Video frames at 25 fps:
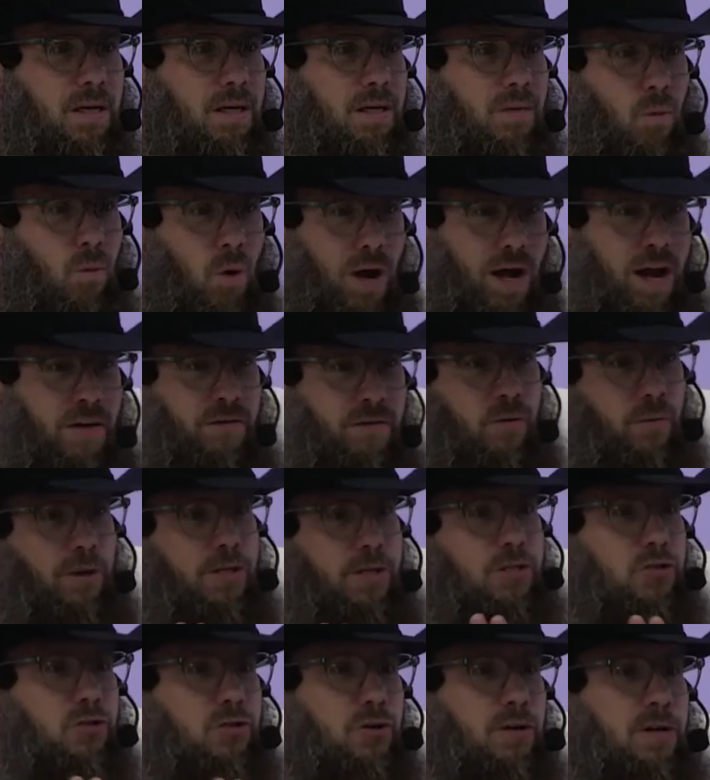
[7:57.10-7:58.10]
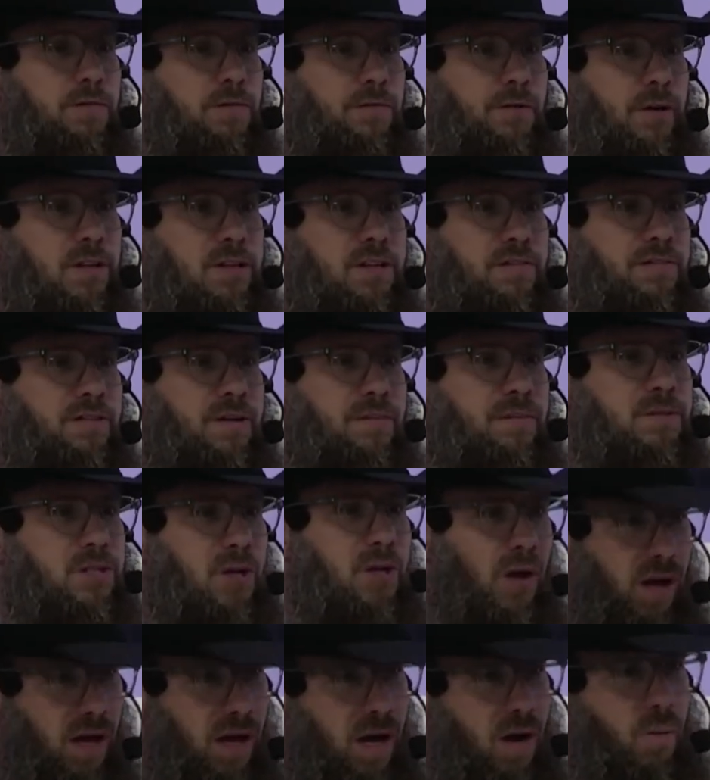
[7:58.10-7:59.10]
while everyone stood in front of him,
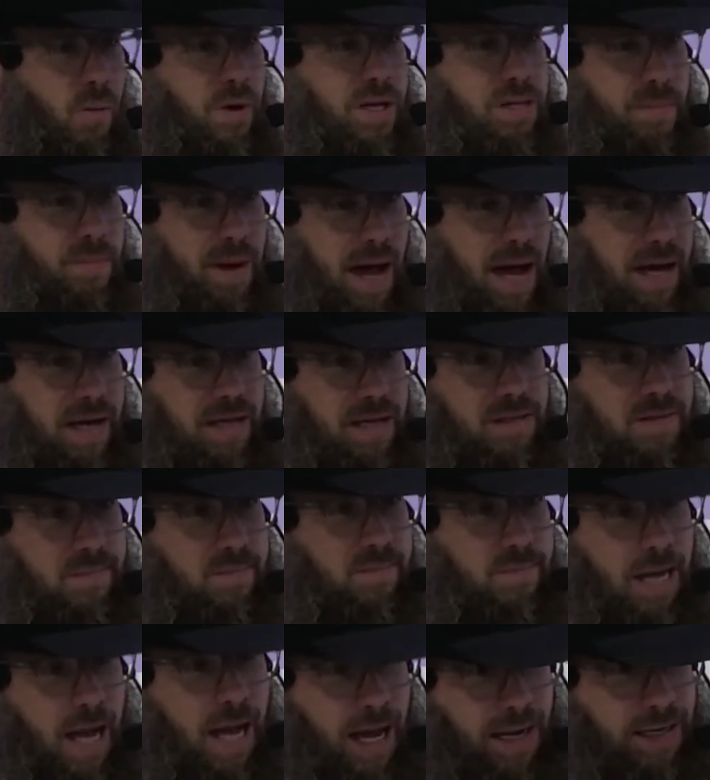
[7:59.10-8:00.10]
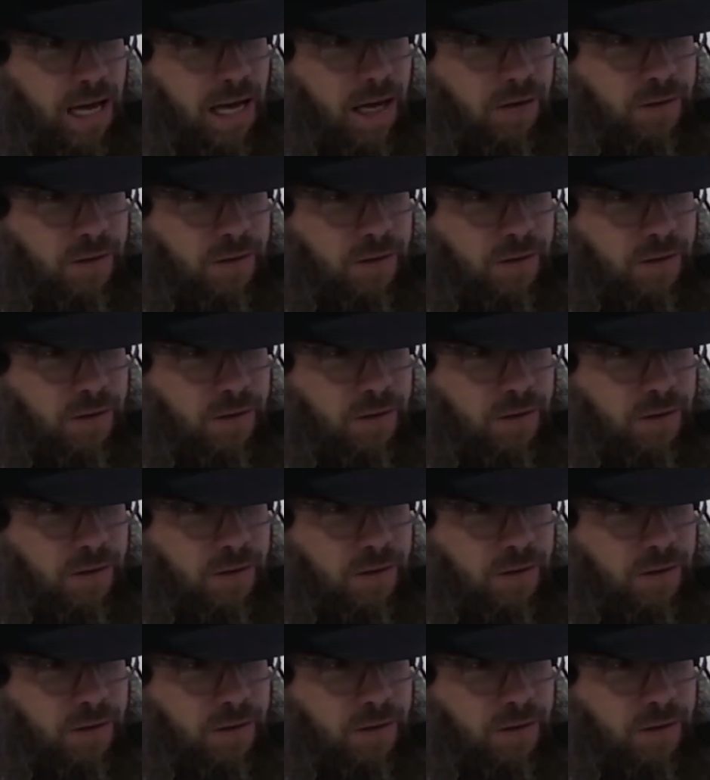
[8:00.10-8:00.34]
Talha went back and got down